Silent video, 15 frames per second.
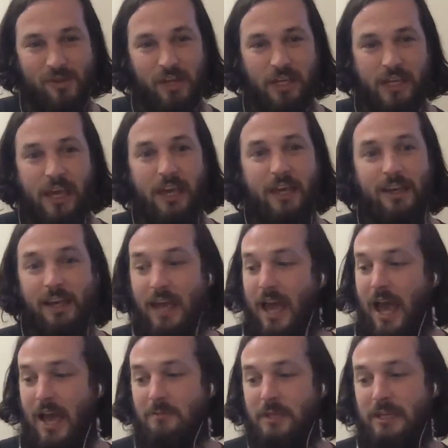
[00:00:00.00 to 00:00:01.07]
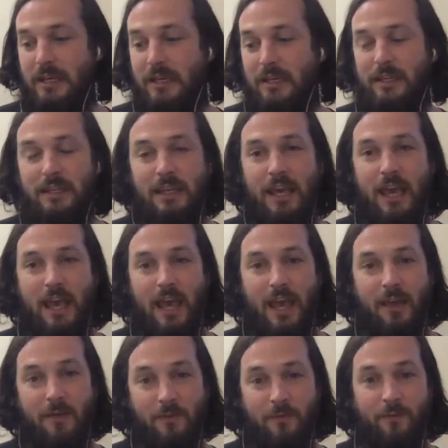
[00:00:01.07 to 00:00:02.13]
Yeah, I mean,
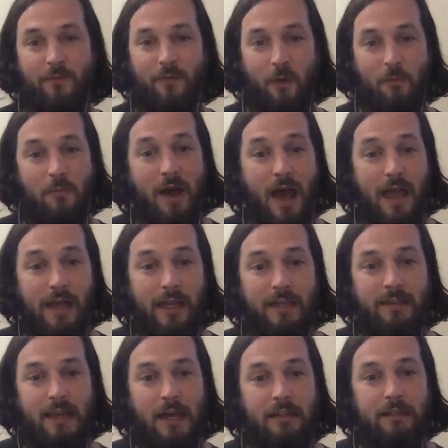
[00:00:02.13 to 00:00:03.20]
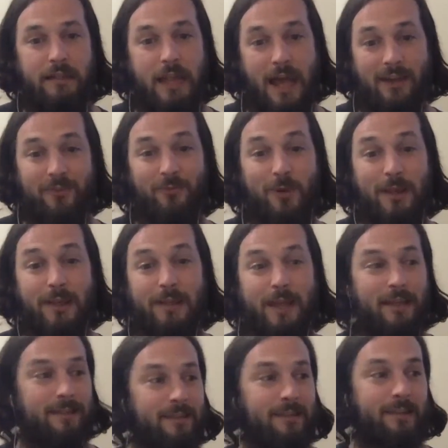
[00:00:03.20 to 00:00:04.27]
from my end, I'd really
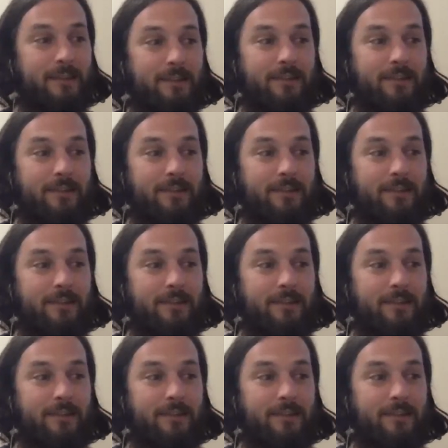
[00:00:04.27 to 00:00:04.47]
like to